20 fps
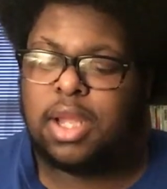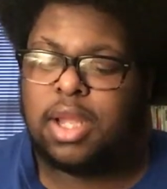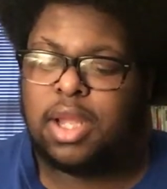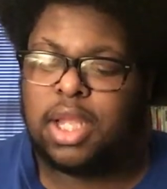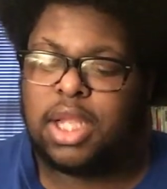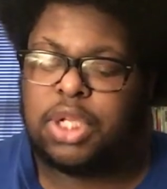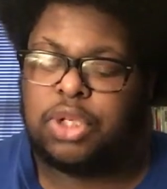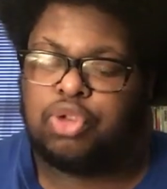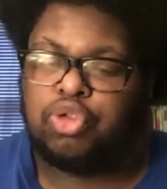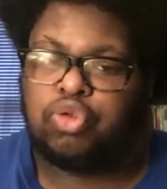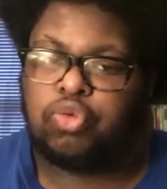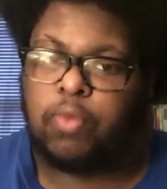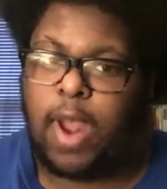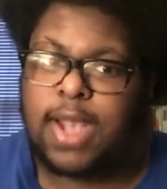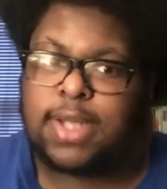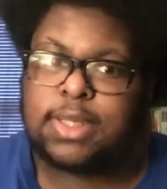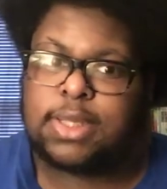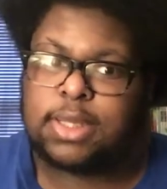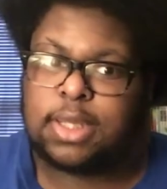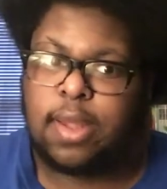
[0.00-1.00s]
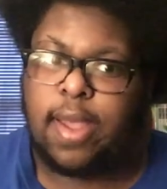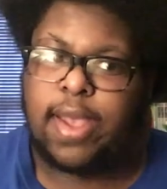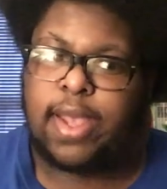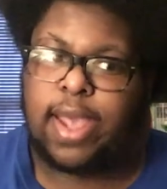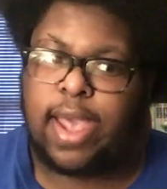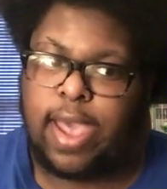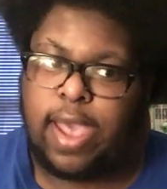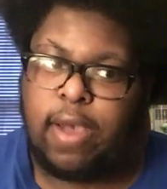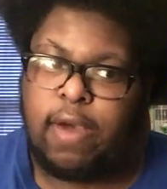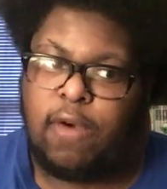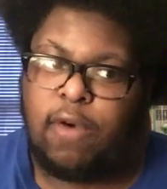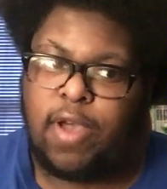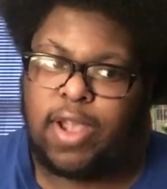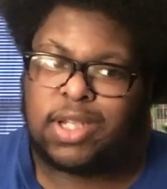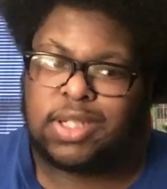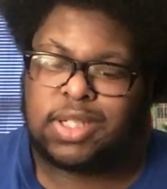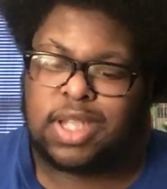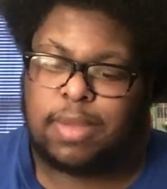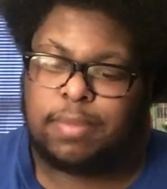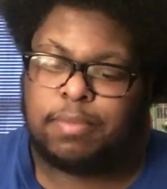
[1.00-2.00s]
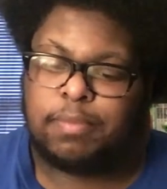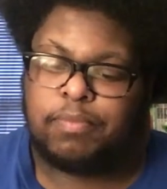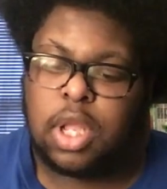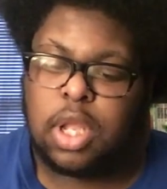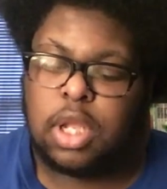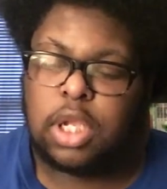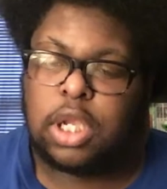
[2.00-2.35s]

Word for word: He dressed like L, except,